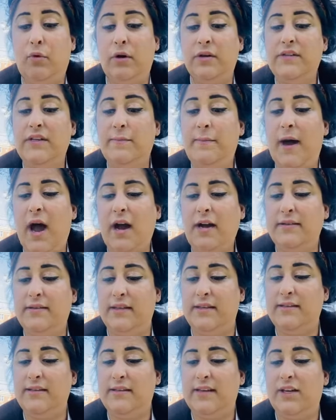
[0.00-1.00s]
and
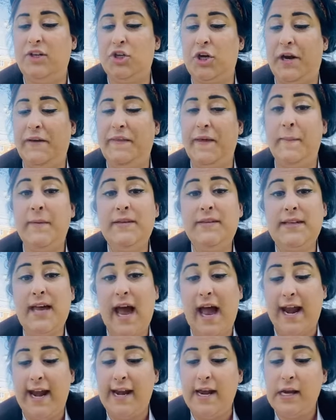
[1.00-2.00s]
boxes and they dragged them
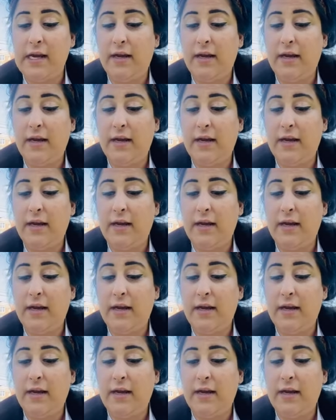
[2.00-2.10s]
inside.